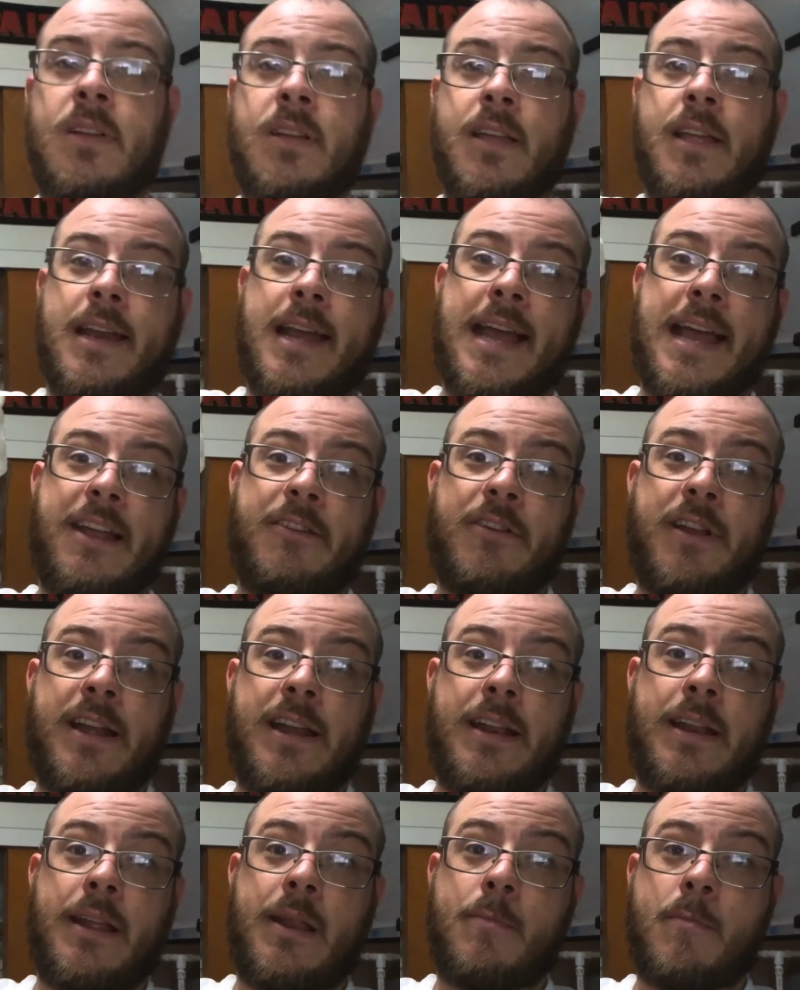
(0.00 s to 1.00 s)
Gonna hydrate
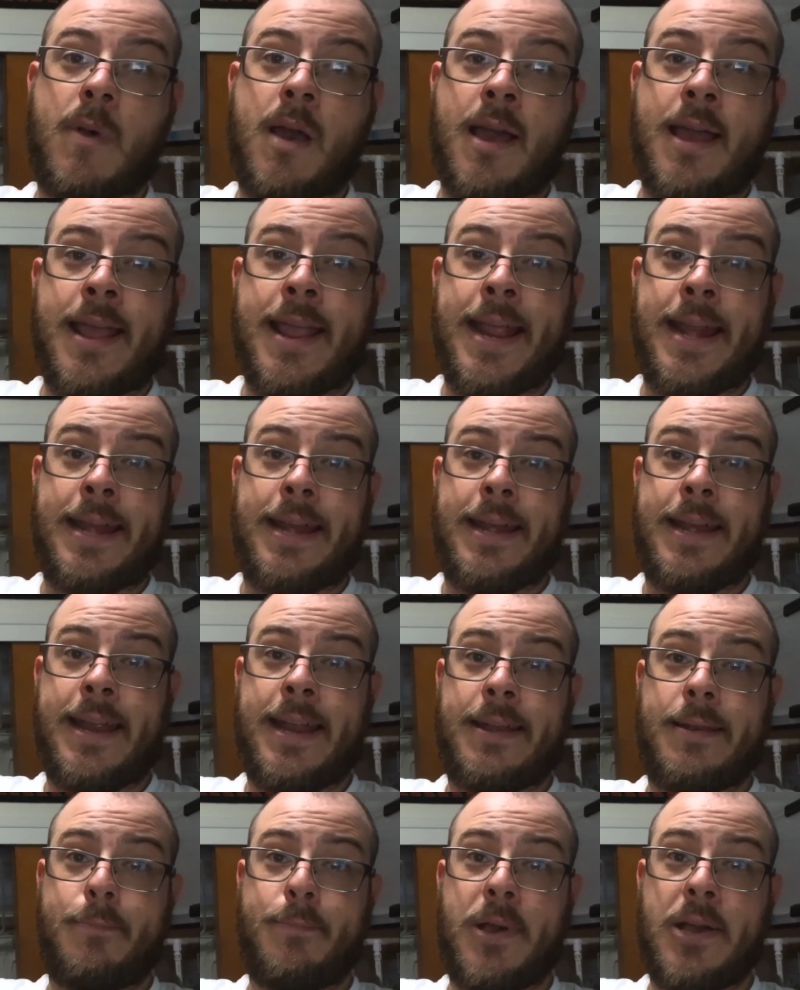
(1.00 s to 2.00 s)
it in my handy
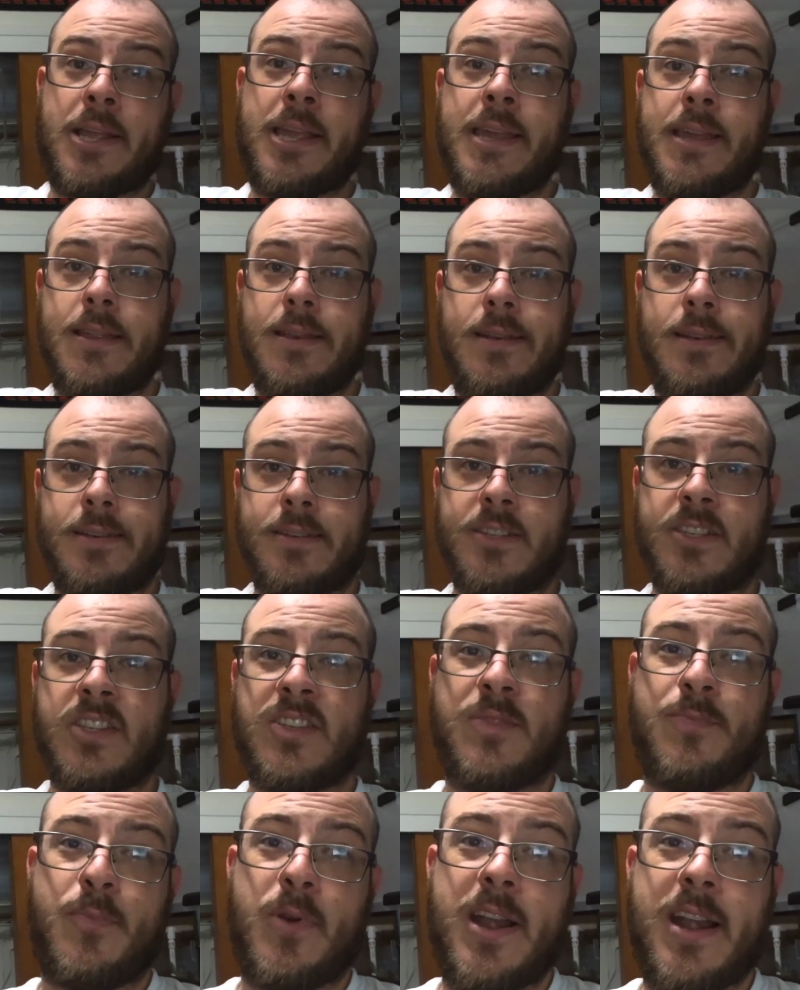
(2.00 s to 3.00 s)
dandy bucket and
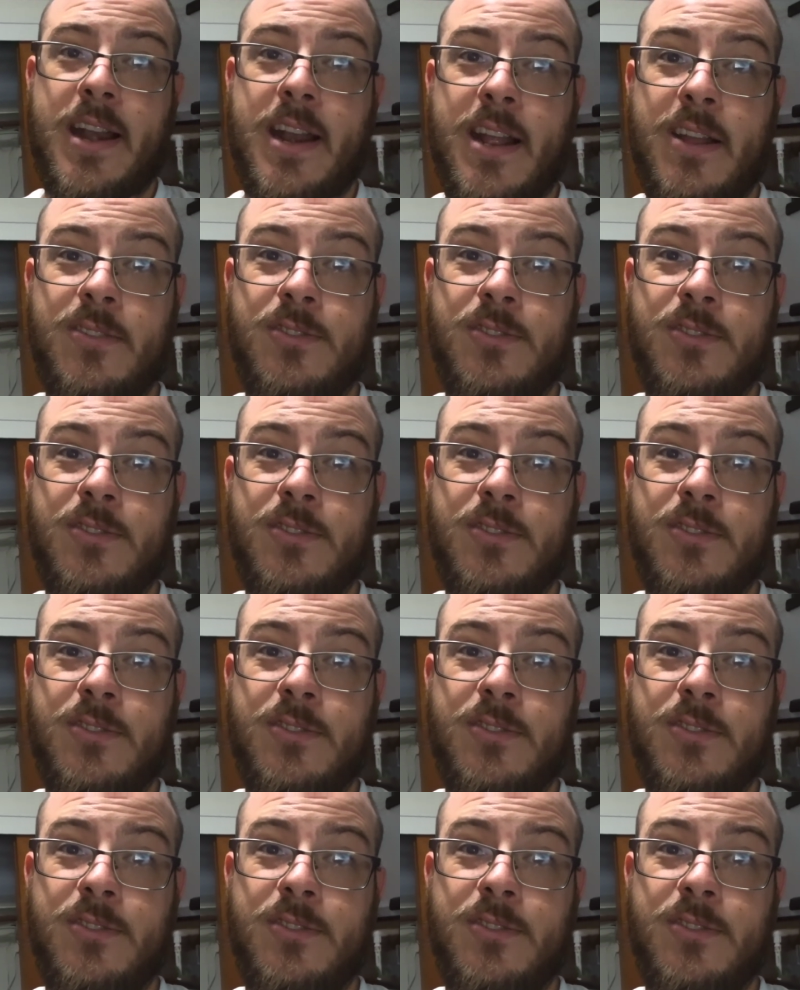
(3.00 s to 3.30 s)
spread it out in